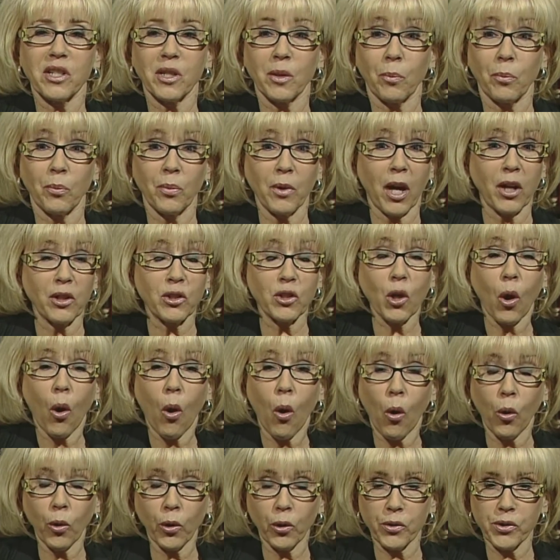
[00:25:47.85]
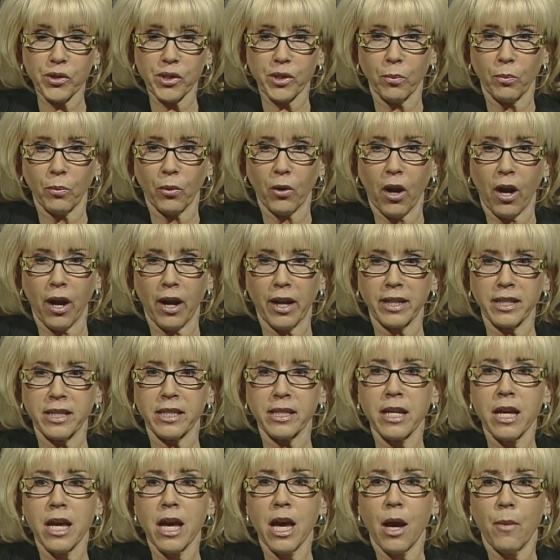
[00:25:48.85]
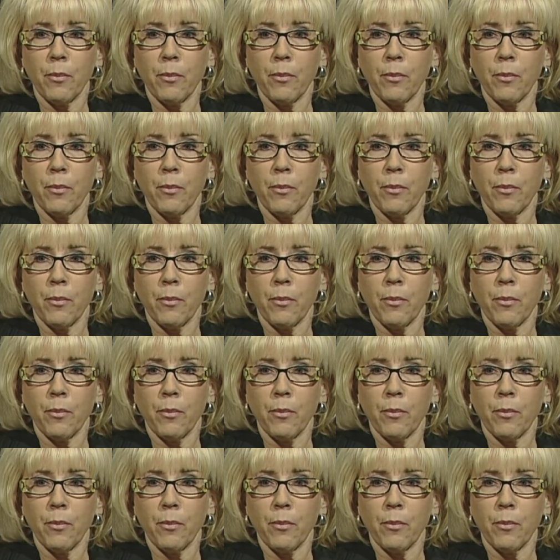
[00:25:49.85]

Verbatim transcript: a, a total surprise,